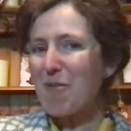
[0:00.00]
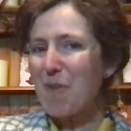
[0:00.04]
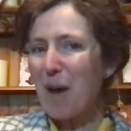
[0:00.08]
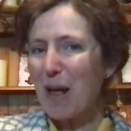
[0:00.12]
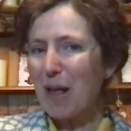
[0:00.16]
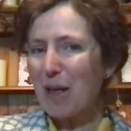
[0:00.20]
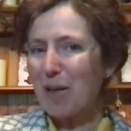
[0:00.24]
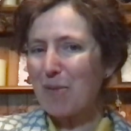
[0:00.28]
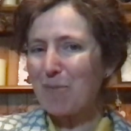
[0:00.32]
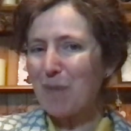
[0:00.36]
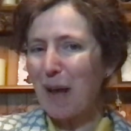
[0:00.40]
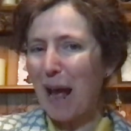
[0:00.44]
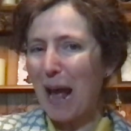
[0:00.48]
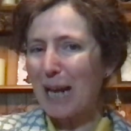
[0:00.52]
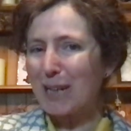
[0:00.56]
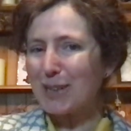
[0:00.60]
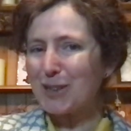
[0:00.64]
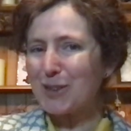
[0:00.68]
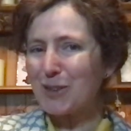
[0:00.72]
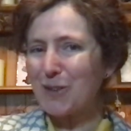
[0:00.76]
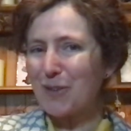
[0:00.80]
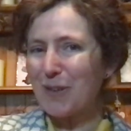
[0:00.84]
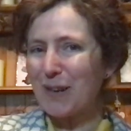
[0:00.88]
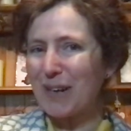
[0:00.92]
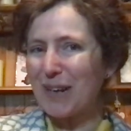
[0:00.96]
welcome back,
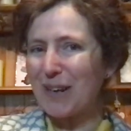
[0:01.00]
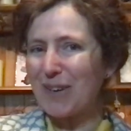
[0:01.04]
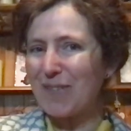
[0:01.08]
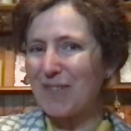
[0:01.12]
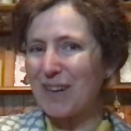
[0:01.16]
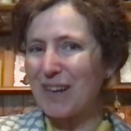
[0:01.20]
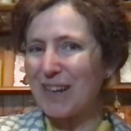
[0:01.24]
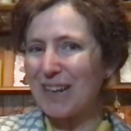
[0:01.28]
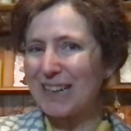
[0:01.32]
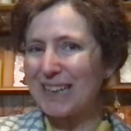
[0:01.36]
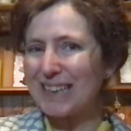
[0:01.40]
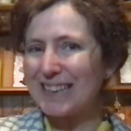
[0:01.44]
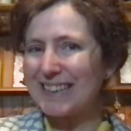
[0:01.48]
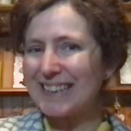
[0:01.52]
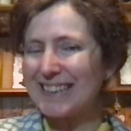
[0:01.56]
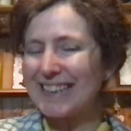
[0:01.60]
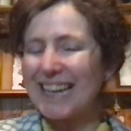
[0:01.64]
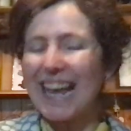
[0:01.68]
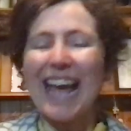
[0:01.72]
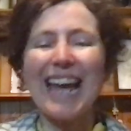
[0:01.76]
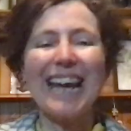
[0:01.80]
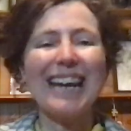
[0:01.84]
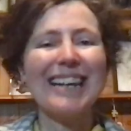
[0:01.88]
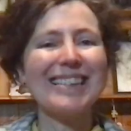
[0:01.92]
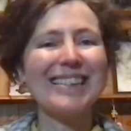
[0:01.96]
jewelry lovers.
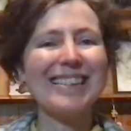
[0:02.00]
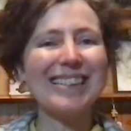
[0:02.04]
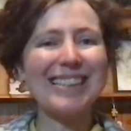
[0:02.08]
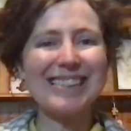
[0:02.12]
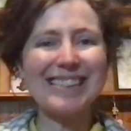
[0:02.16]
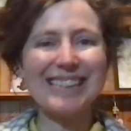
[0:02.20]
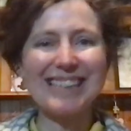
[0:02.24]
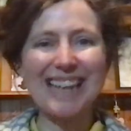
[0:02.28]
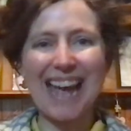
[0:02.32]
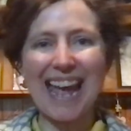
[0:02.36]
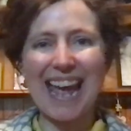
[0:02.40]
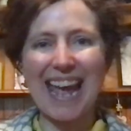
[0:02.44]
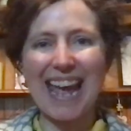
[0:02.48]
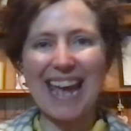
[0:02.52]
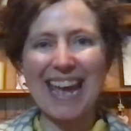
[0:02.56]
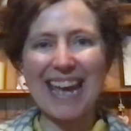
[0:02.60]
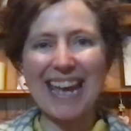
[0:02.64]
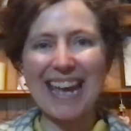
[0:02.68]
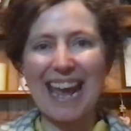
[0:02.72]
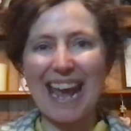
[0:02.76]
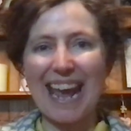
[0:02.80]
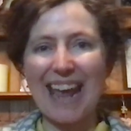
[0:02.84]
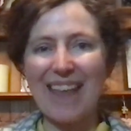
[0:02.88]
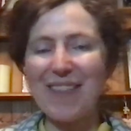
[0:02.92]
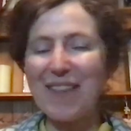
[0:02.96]

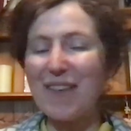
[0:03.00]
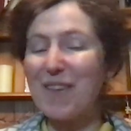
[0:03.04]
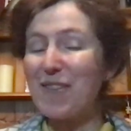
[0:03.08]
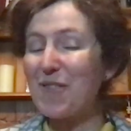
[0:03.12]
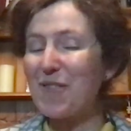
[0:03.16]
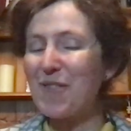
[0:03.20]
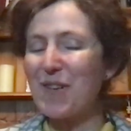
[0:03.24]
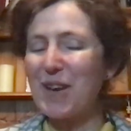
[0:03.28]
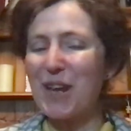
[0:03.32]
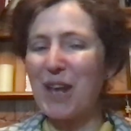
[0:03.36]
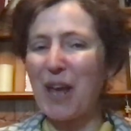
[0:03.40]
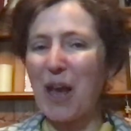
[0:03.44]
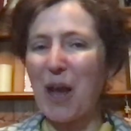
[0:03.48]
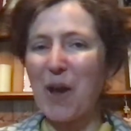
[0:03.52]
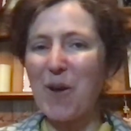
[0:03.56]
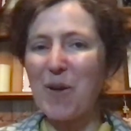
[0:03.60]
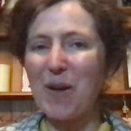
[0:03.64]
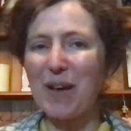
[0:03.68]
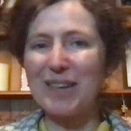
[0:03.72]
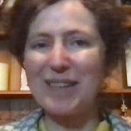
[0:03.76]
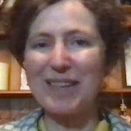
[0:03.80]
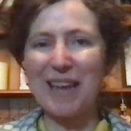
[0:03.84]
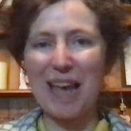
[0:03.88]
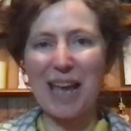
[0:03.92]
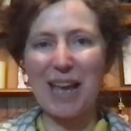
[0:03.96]
Today in this video
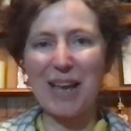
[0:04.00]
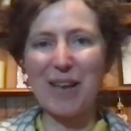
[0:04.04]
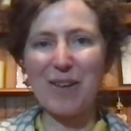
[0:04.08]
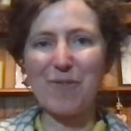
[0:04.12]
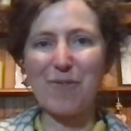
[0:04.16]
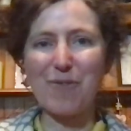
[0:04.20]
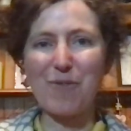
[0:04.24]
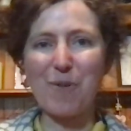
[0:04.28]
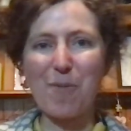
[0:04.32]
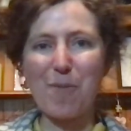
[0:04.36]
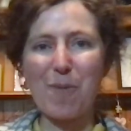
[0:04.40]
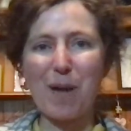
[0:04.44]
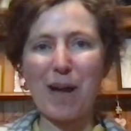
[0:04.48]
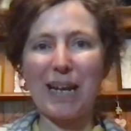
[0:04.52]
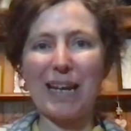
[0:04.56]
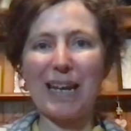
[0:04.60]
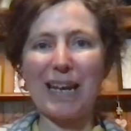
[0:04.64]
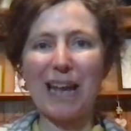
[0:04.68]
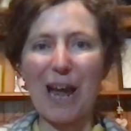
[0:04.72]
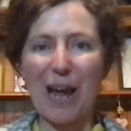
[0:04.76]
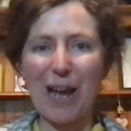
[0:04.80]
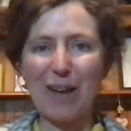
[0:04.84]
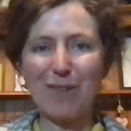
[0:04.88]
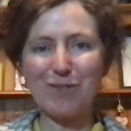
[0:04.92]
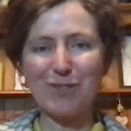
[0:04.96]
taken from my
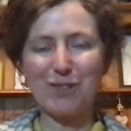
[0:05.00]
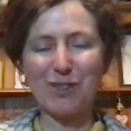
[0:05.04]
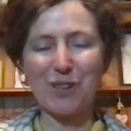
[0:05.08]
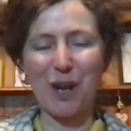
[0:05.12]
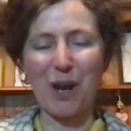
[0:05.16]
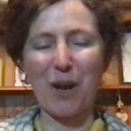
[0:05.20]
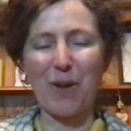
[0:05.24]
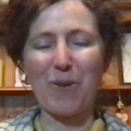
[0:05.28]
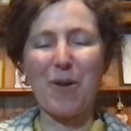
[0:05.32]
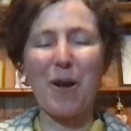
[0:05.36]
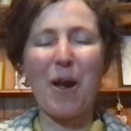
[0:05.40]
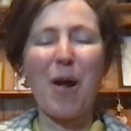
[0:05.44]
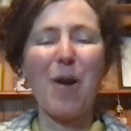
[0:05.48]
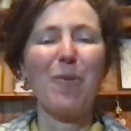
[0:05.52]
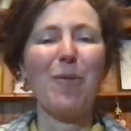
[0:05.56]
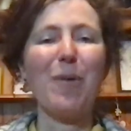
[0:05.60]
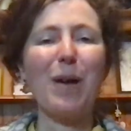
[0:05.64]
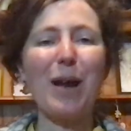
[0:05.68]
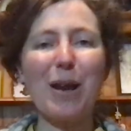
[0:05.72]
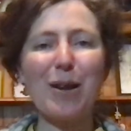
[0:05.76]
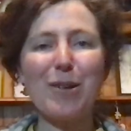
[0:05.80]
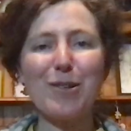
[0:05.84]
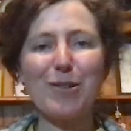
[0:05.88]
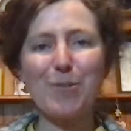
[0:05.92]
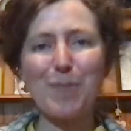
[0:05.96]
live show,
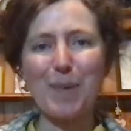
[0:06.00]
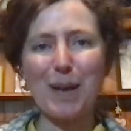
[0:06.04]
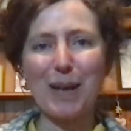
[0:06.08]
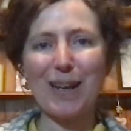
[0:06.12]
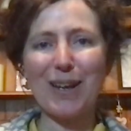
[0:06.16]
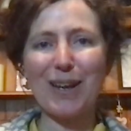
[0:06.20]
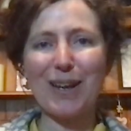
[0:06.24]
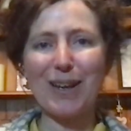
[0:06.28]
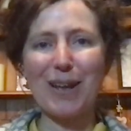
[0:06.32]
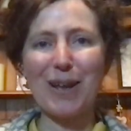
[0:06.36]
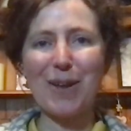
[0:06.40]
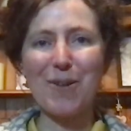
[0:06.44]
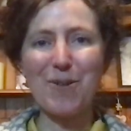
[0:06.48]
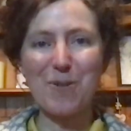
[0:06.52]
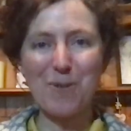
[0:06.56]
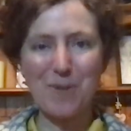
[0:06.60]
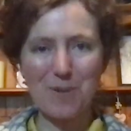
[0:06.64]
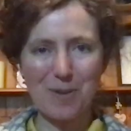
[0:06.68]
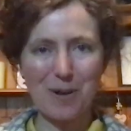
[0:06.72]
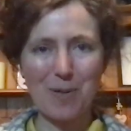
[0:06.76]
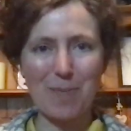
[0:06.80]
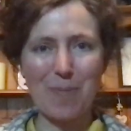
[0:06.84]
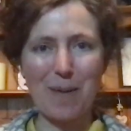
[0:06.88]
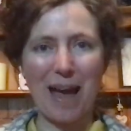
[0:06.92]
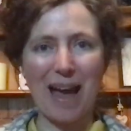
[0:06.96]
we're going to be learning
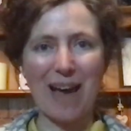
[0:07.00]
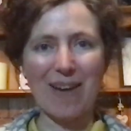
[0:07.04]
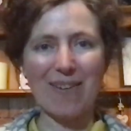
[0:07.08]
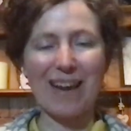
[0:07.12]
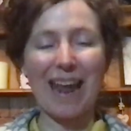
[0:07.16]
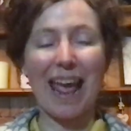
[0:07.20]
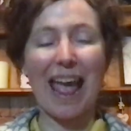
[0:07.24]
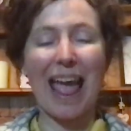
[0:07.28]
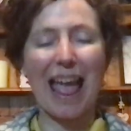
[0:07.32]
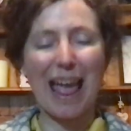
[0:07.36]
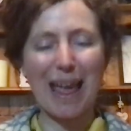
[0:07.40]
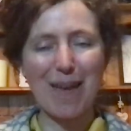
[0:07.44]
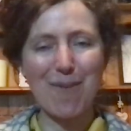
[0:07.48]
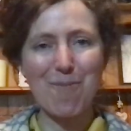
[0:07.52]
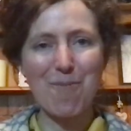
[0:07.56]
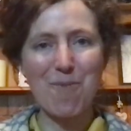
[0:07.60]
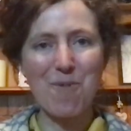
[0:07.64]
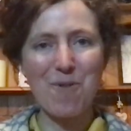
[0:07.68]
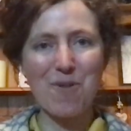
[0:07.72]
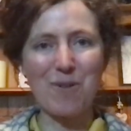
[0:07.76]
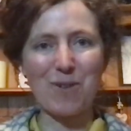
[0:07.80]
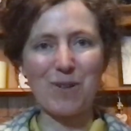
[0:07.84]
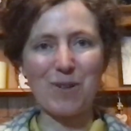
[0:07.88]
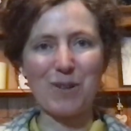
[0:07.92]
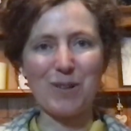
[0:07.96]
all about
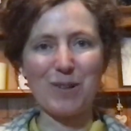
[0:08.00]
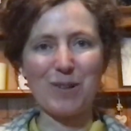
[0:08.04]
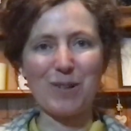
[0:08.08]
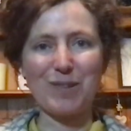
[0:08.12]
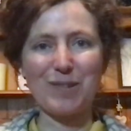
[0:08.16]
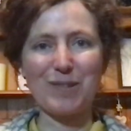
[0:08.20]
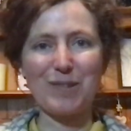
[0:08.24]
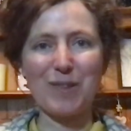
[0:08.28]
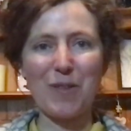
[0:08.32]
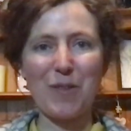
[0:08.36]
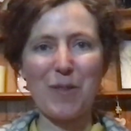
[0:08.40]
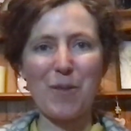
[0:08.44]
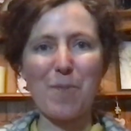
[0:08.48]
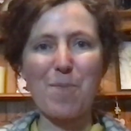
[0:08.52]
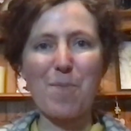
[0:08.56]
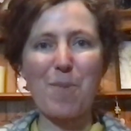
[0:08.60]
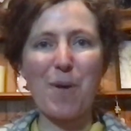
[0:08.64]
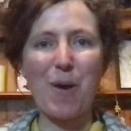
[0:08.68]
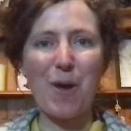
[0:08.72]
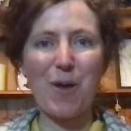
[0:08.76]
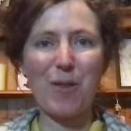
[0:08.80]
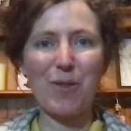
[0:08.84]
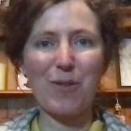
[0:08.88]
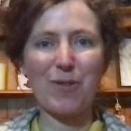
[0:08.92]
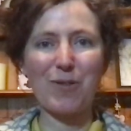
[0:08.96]
emeralds, the
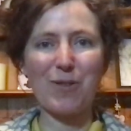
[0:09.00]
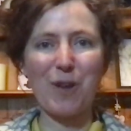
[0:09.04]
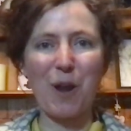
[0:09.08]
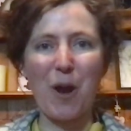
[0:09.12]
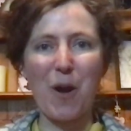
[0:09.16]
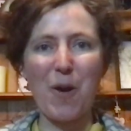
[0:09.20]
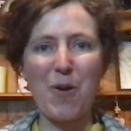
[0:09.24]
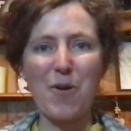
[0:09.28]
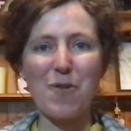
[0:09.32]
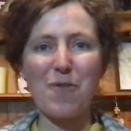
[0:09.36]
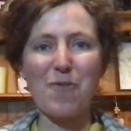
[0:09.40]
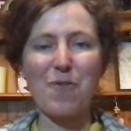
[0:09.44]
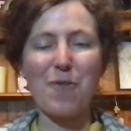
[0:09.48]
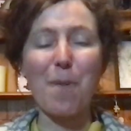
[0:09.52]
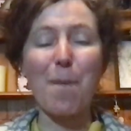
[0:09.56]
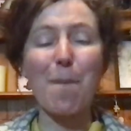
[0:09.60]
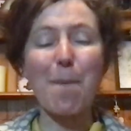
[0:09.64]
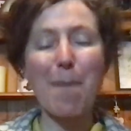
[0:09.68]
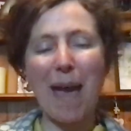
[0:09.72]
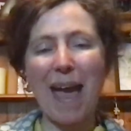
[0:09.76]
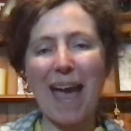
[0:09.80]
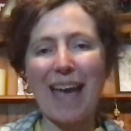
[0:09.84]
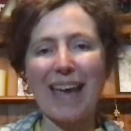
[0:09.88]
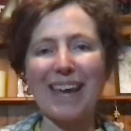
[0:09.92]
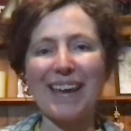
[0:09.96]
birthstone for
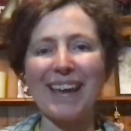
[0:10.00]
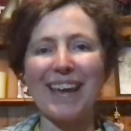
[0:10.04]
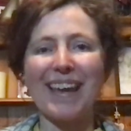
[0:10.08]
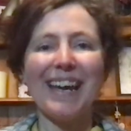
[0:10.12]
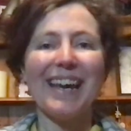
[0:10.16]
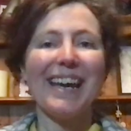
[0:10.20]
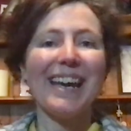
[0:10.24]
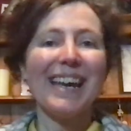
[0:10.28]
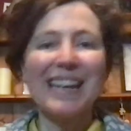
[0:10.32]
May.